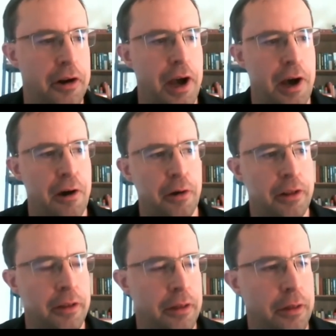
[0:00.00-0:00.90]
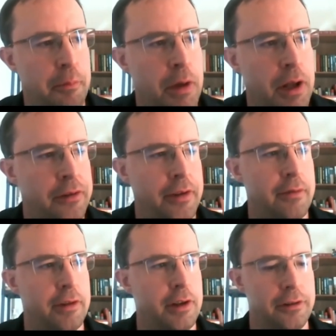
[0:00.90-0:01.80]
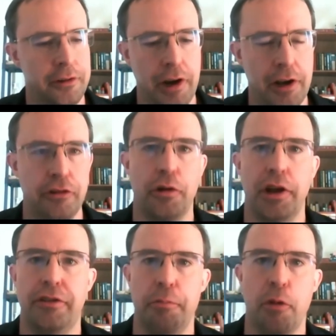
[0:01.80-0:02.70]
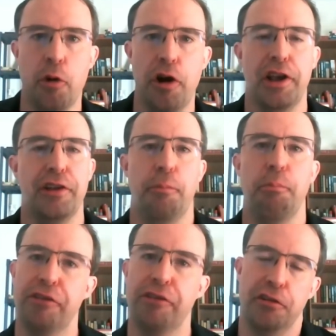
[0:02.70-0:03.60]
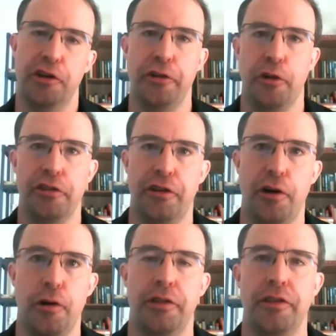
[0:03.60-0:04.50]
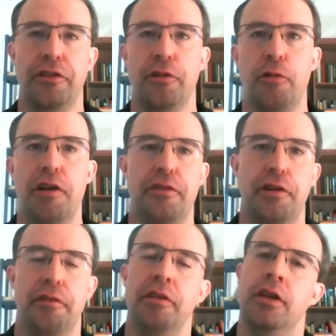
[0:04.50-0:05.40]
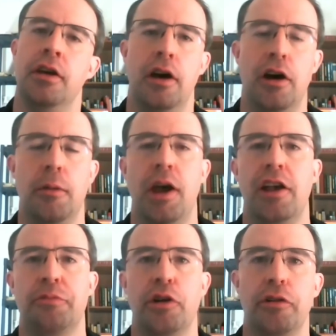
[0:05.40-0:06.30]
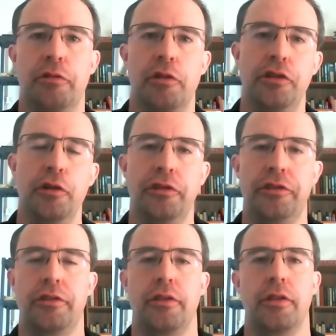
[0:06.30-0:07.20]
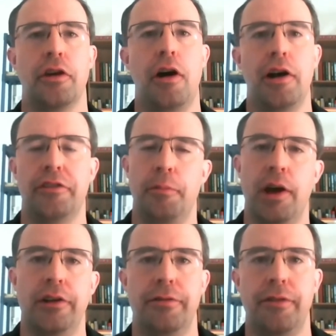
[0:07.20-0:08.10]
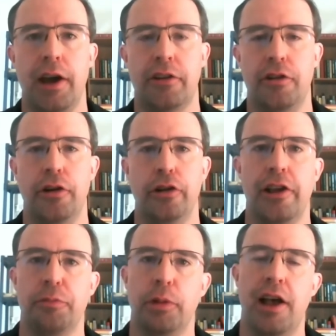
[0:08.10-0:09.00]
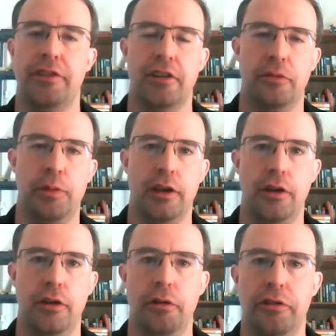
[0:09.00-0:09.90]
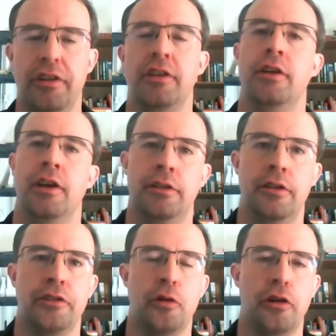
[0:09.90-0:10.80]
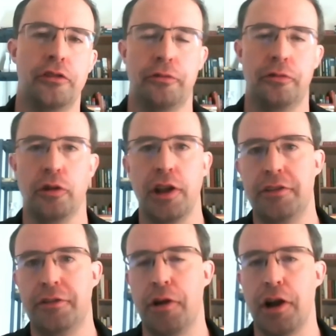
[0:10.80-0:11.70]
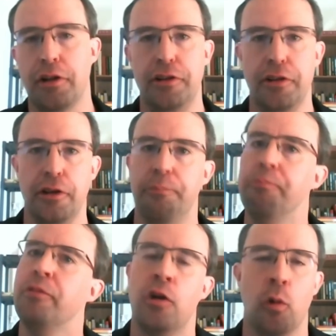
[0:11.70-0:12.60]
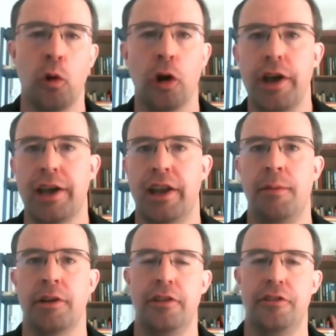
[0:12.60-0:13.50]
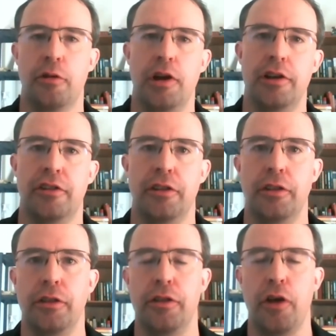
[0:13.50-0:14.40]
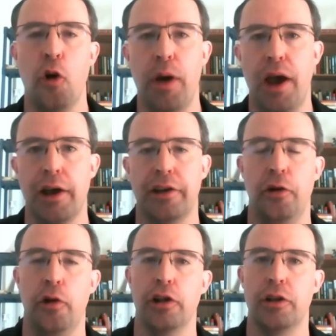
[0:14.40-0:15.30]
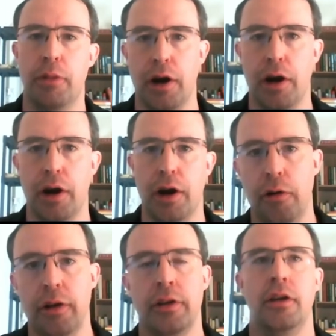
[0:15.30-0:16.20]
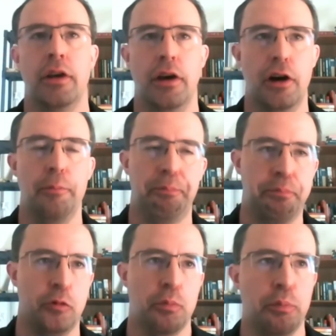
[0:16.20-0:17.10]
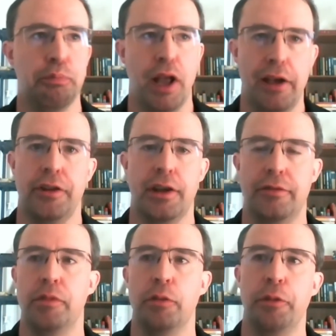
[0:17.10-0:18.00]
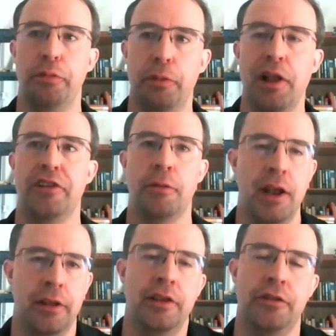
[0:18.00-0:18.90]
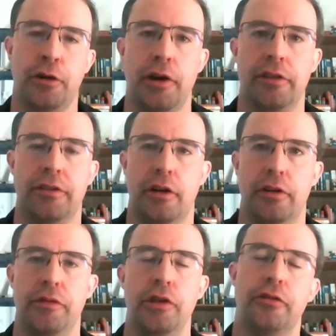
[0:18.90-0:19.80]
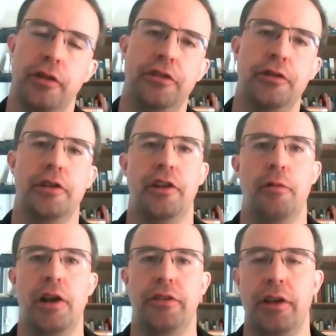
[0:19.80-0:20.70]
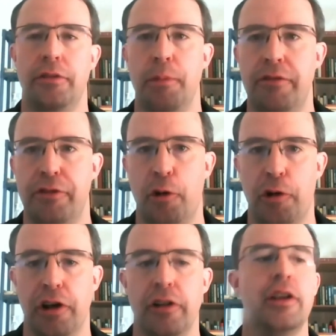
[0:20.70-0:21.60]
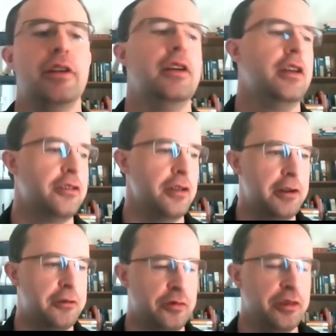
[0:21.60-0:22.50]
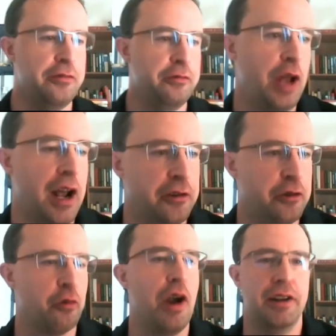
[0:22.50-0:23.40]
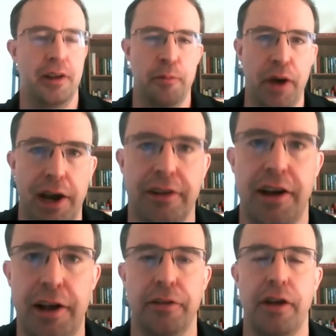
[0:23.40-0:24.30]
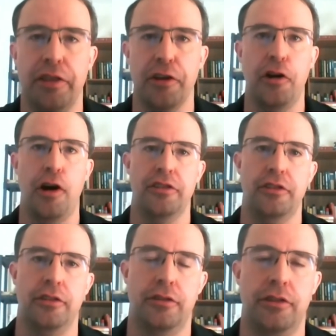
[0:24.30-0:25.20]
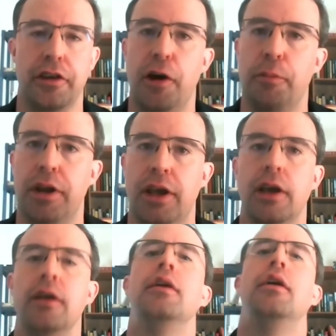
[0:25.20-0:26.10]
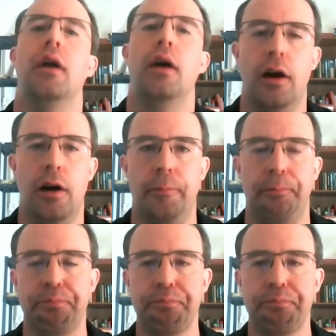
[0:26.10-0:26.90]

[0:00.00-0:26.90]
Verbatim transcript: how in the mid 70s GI Joe gets a more he gets a muscular torso, and this is a way for um, Hasbro to reduce the cost of manufacture. Less plastic is being used, and this of course relates directly to the world economic situation, OPEC and the oil embargo. Um, plastic, the, the plastic made in these toys or used for these toys anyways, is made from oil. So that d- had a direct impact on, on the cost to the company. Um,